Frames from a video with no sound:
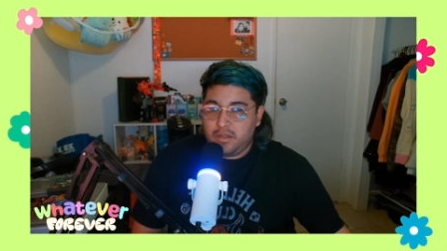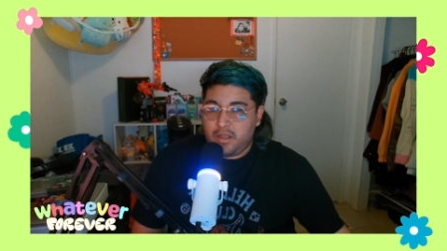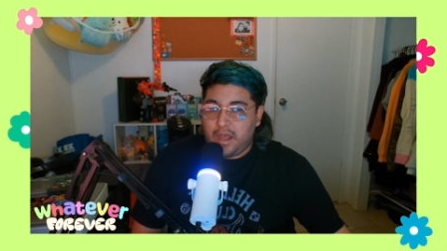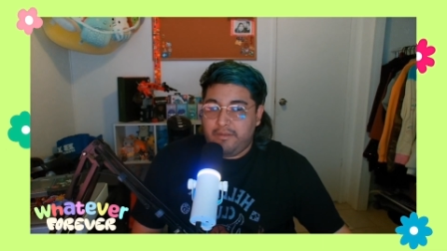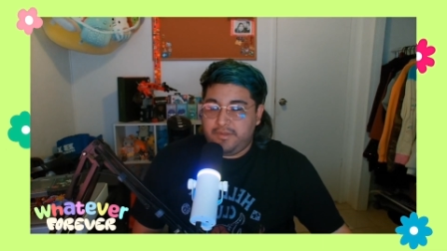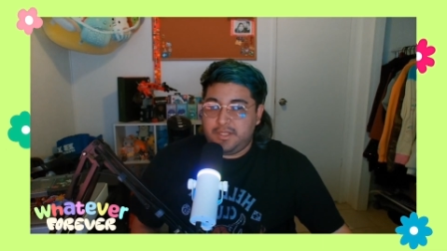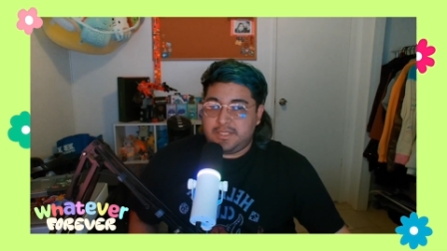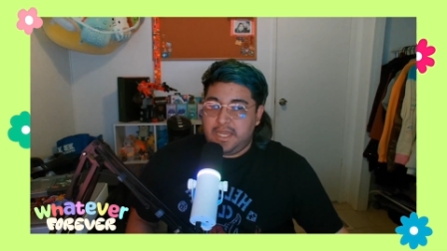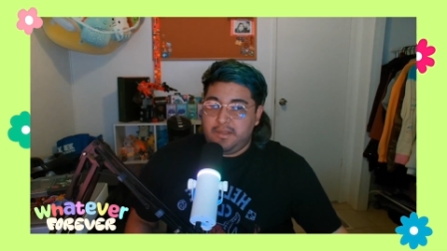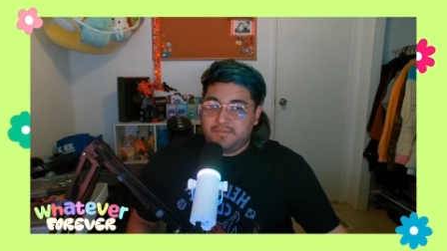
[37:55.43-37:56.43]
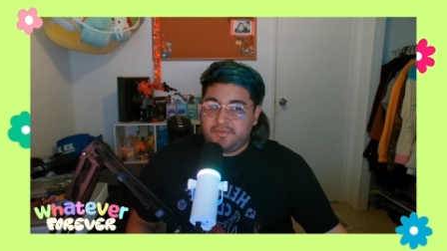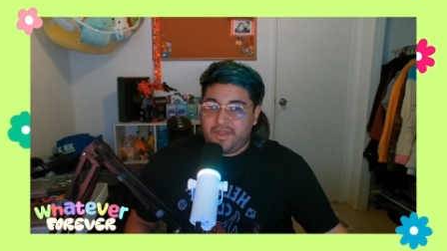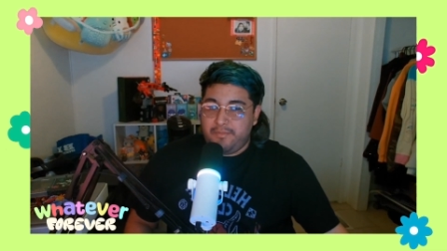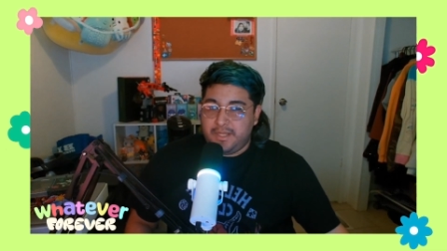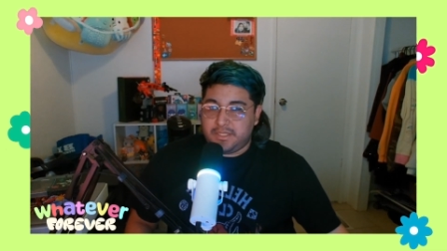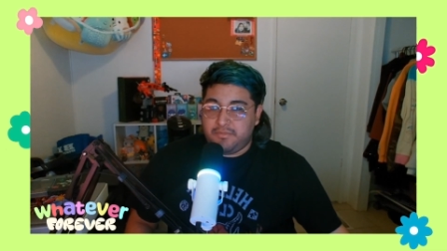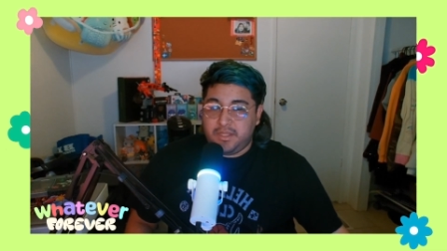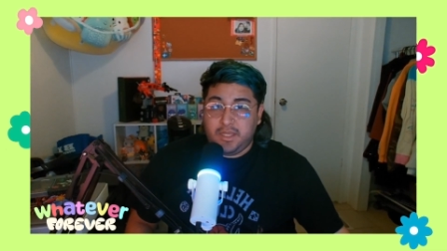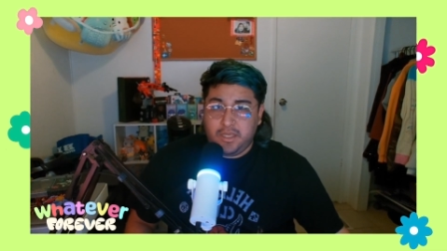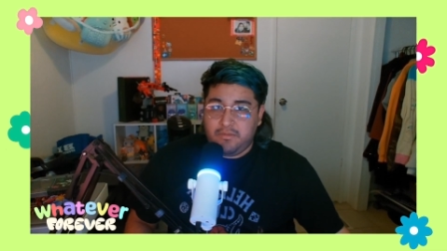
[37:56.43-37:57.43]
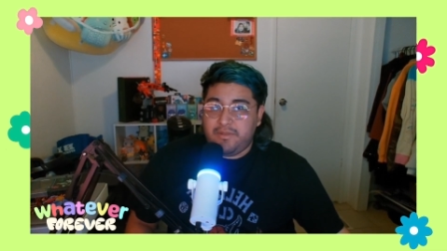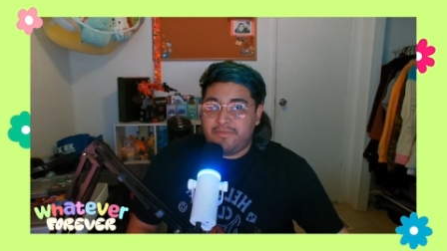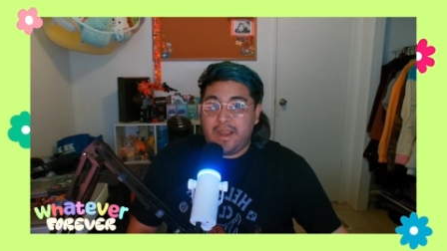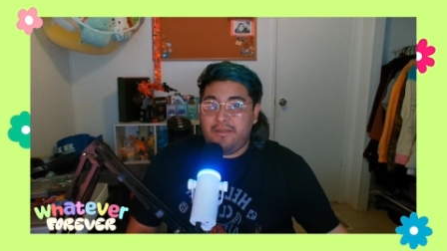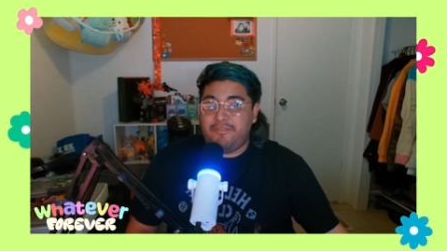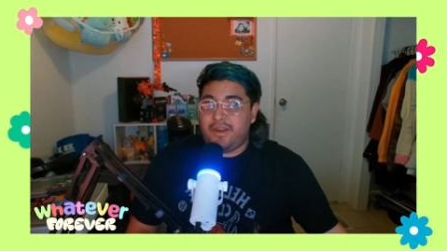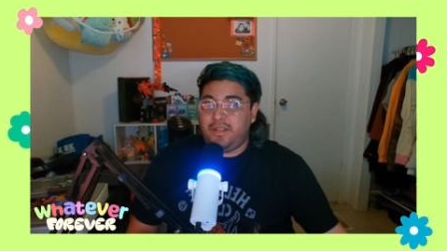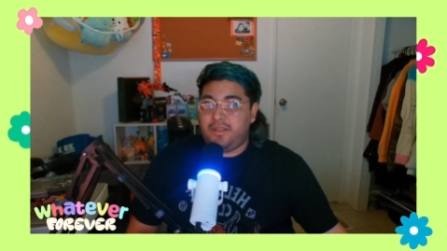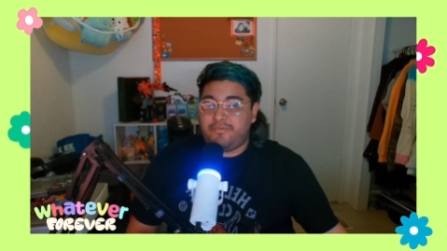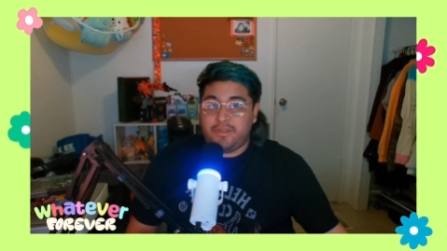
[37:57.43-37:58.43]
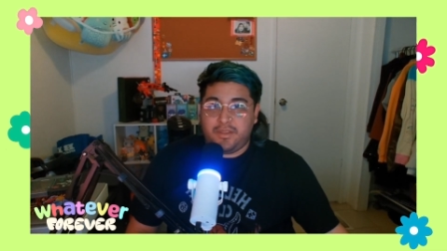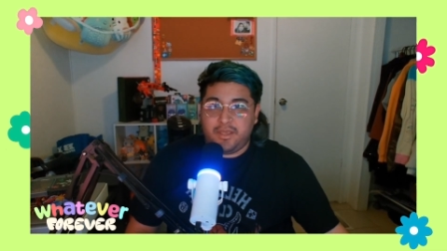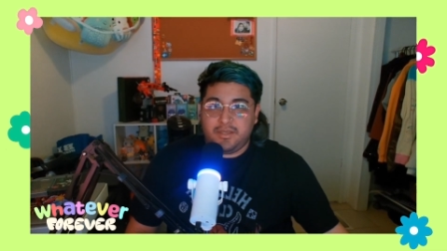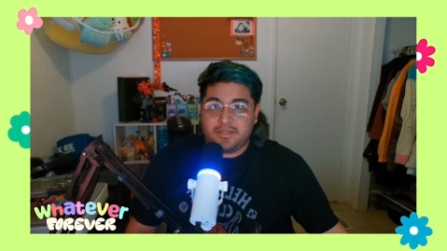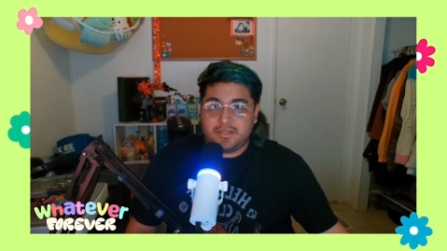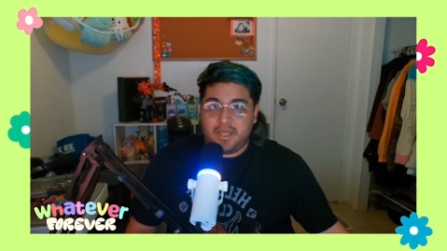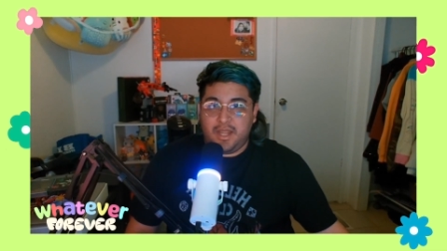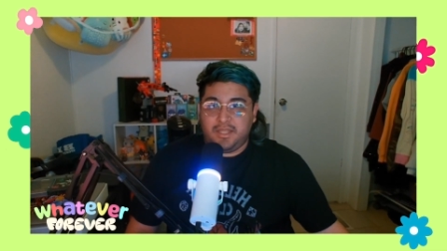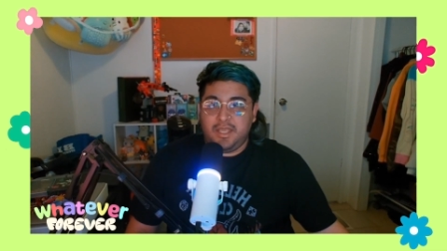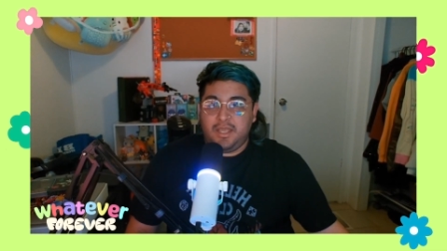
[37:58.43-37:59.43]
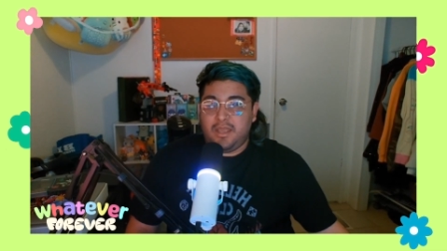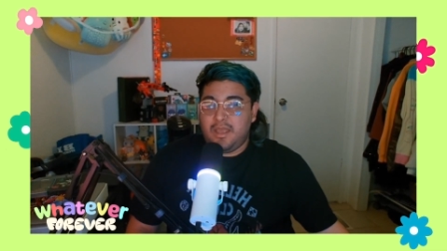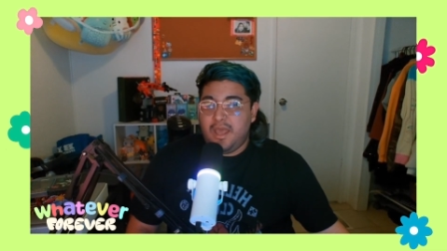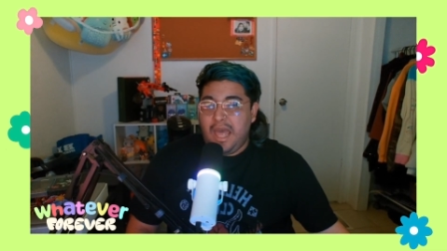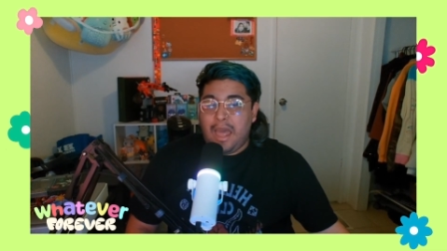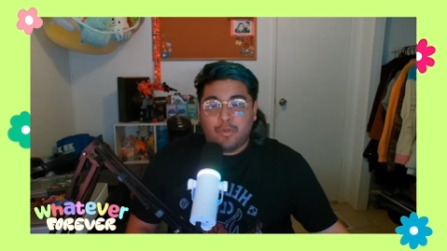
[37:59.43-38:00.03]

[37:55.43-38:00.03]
oftentimes find myself thinking of the very very different things and i think i